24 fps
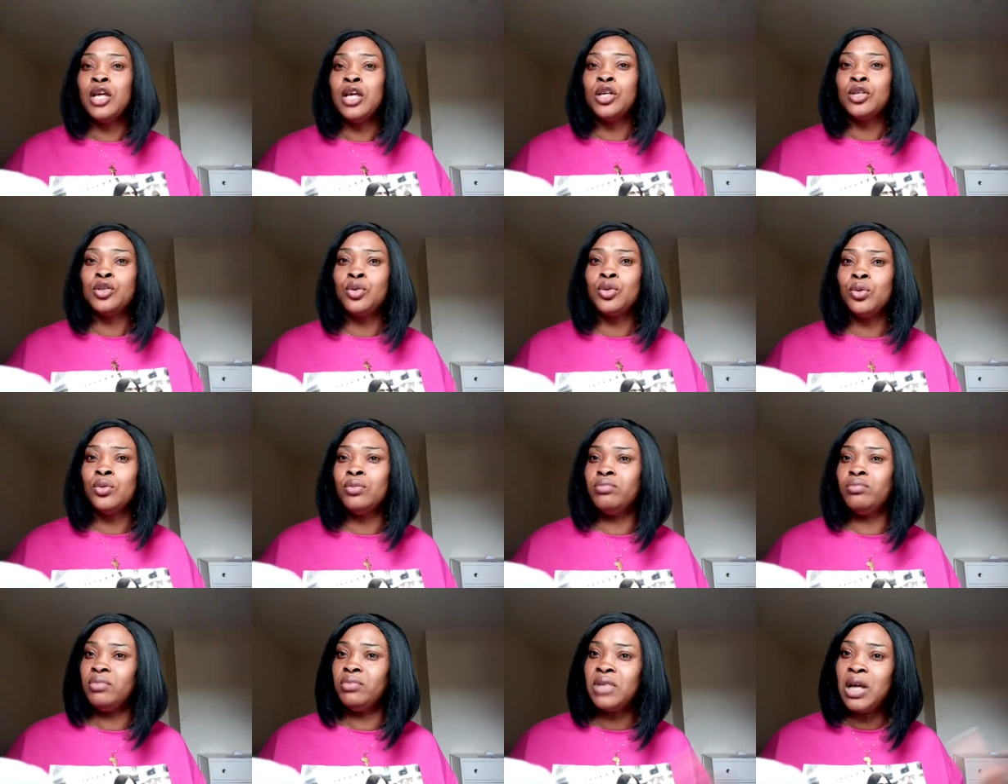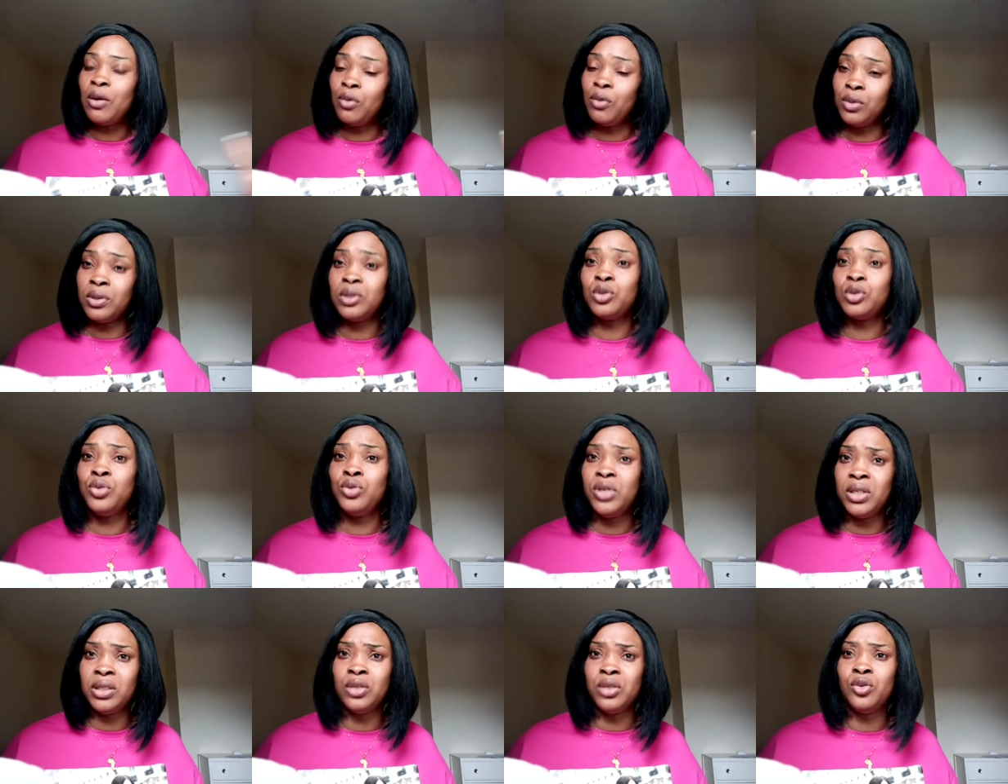so that was
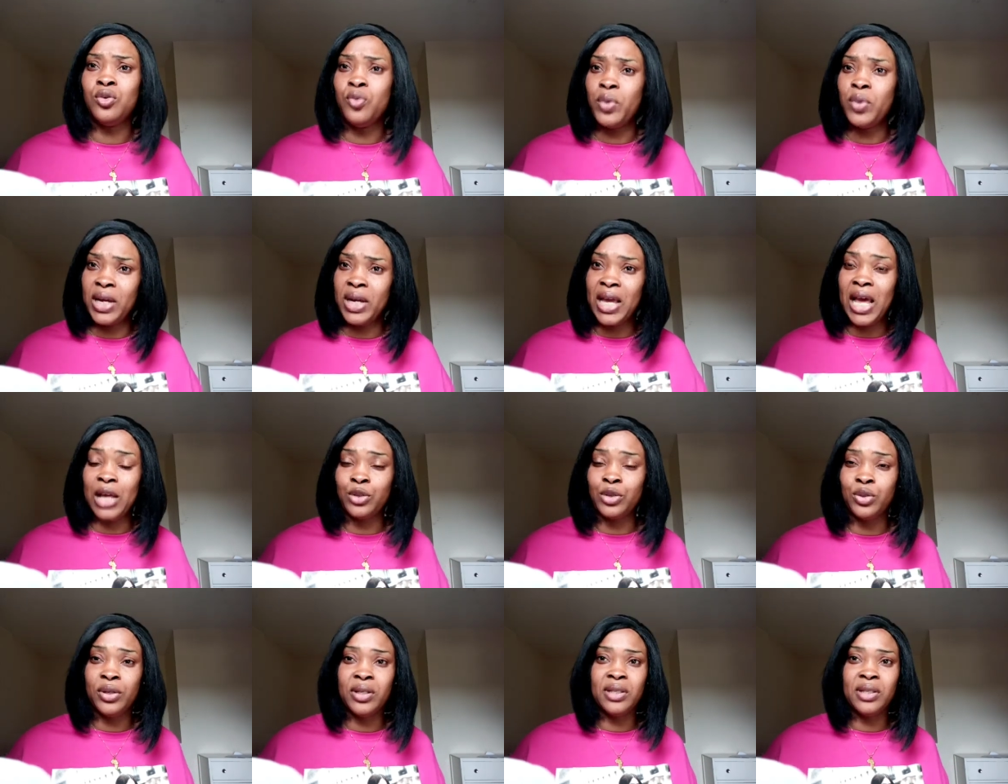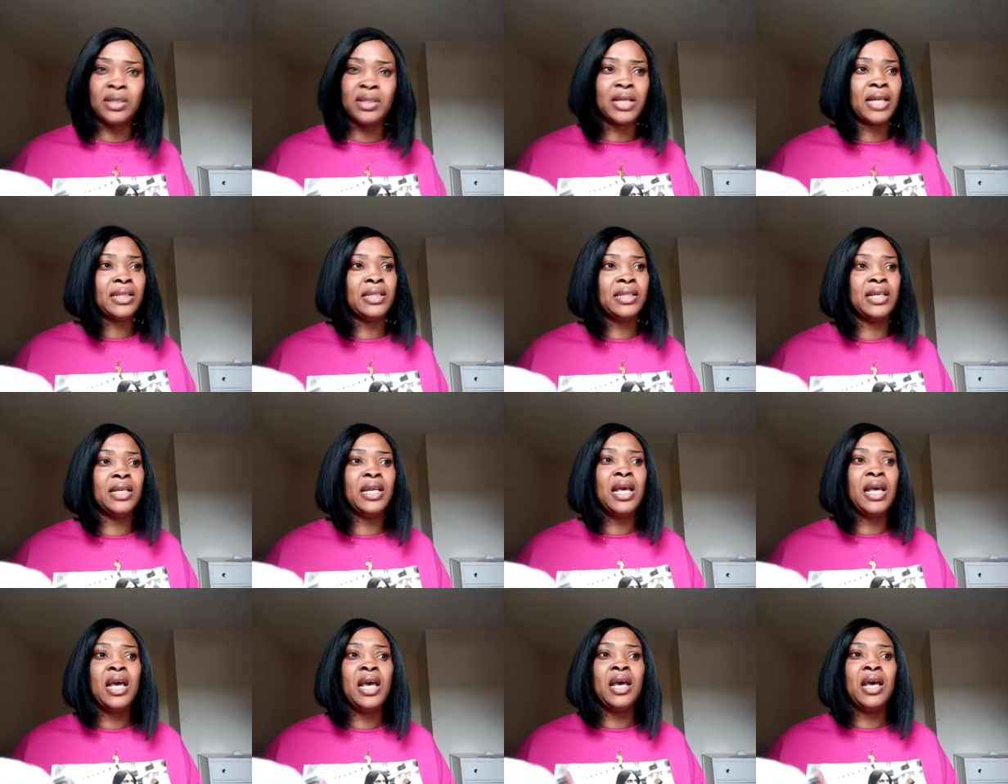two years ago when i actually started